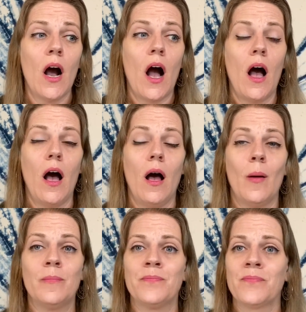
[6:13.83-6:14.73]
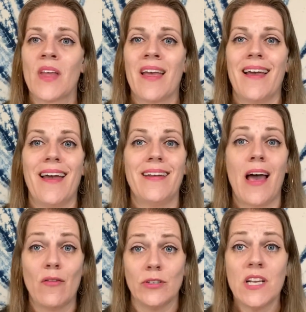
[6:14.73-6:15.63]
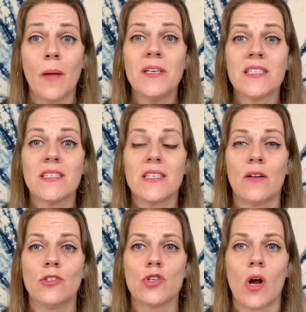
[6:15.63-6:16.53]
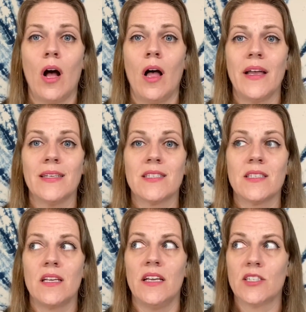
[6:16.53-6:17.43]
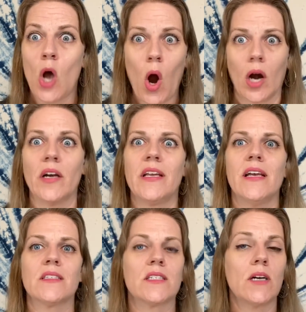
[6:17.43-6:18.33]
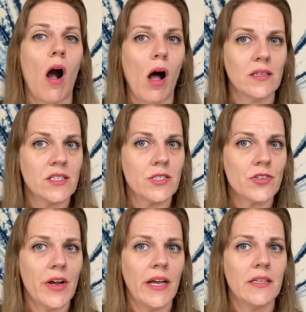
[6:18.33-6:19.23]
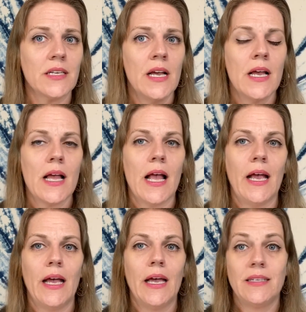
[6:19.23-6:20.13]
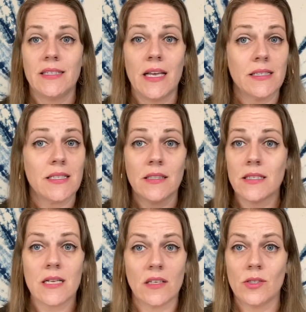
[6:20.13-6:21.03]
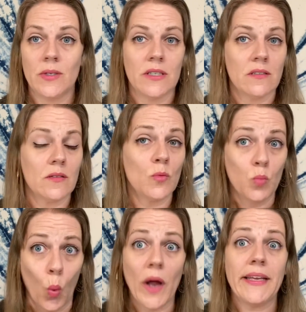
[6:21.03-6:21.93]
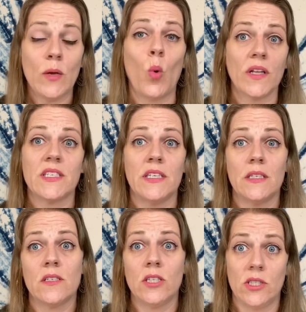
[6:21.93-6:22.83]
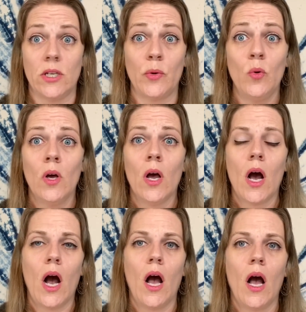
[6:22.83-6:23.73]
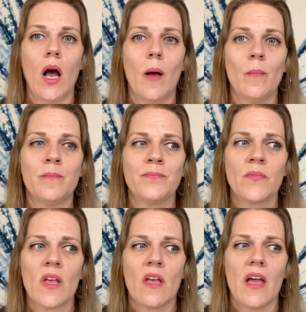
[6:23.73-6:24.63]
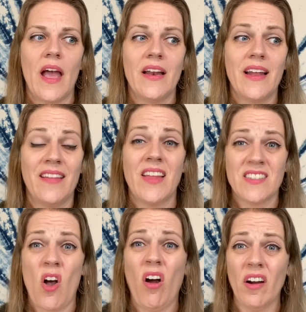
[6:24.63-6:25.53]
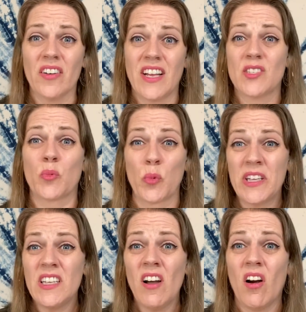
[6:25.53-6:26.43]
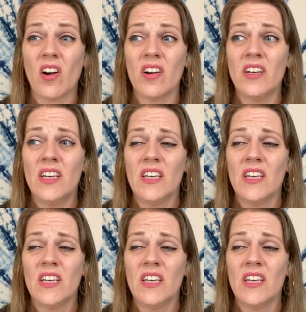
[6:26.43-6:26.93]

And every time he sits down to draw, it's hard. He has to concentrate, and his hand still is not doing what he wants it to do. And that's hard. That's really hard,